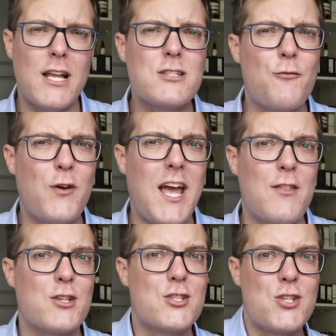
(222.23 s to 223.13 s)
you know, let's not
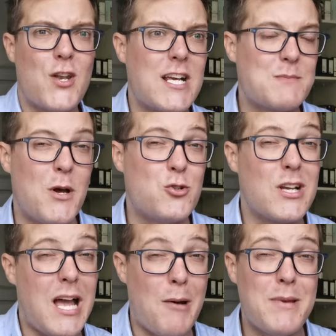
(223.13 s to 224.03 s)
forget that sun
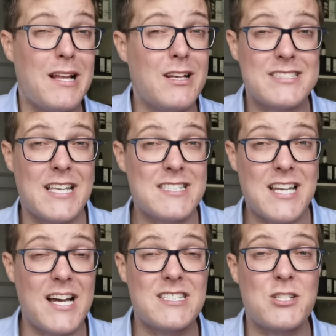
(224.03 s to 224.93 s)
exposure can be a little
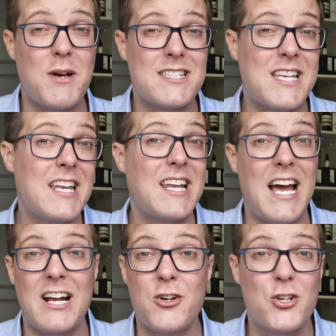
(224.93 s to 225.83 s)
sensitizing to our skin,
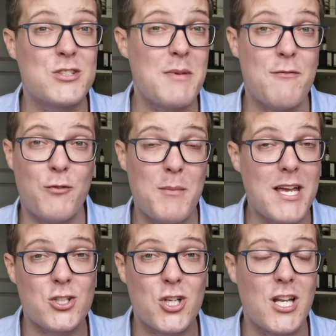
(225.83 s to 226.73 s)
can cause some
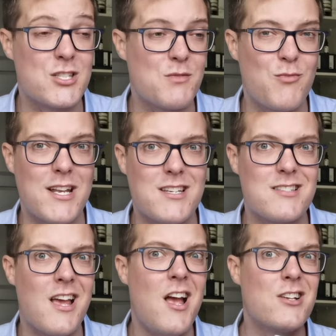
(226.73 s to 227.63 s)
inflammation and some
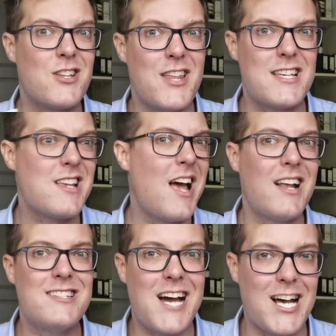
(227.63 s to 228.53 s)
redness. So this
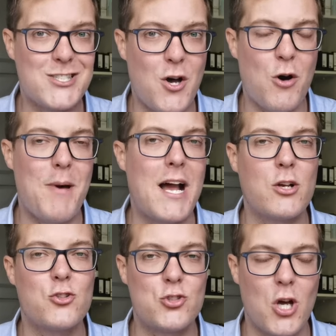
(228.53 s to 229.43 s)
dials it all
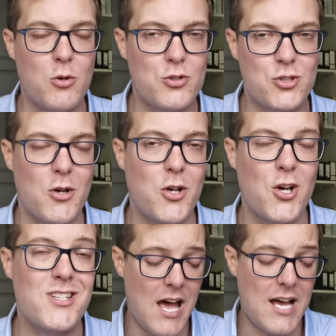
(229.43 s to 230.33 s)
back so, so
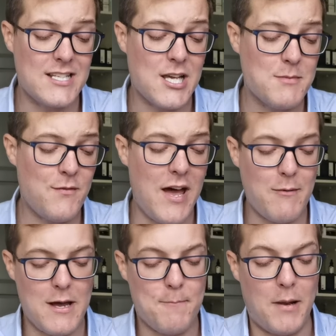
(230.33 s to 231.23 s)
good. In terms of
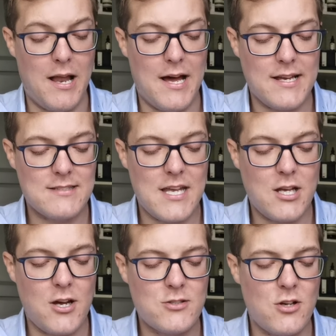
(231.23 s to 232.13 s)
how it applies,
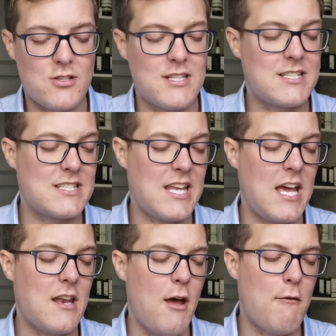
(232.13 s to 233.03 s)
it goes onto the
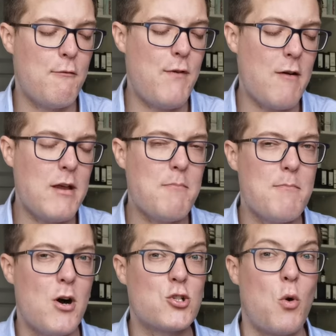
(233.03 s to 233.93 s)
skin very
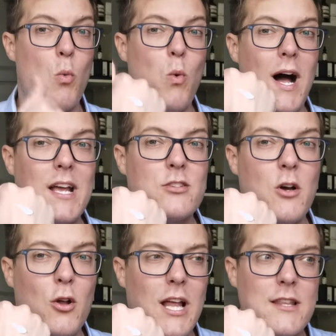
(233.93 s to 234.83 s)
much white.
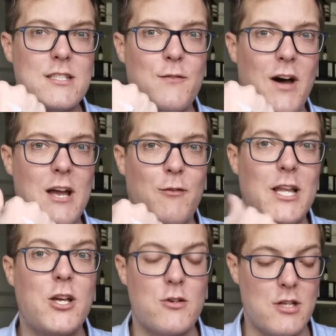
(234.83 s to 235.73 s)
So unlike the
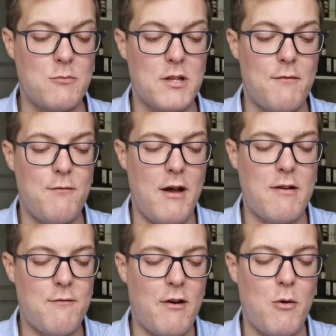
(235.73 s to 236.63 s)
survival, it goes on with a
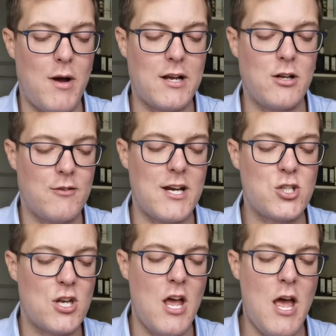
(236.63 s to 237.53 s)
very, very white
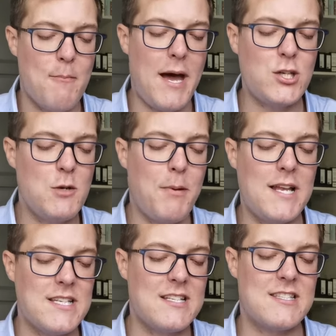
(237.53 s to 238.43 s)
coloration. But as you
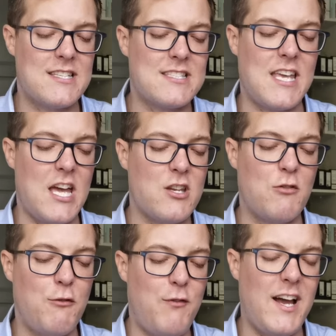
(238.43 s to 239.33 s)
blend it into the skin,
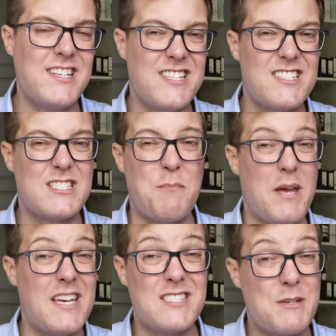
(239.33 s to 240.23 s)
you'll find it
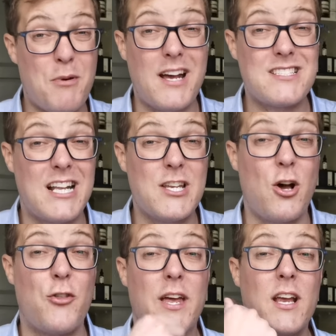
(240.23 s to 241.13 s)
disappears into practically
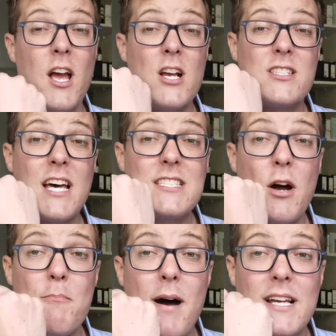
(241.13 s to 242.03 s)
nothing. So that's
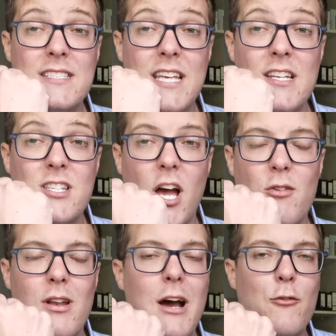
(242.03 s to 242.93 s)
it on my skin
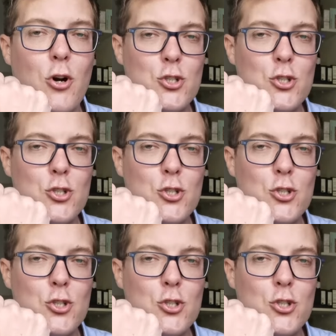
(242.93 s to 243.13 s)
tone. Now,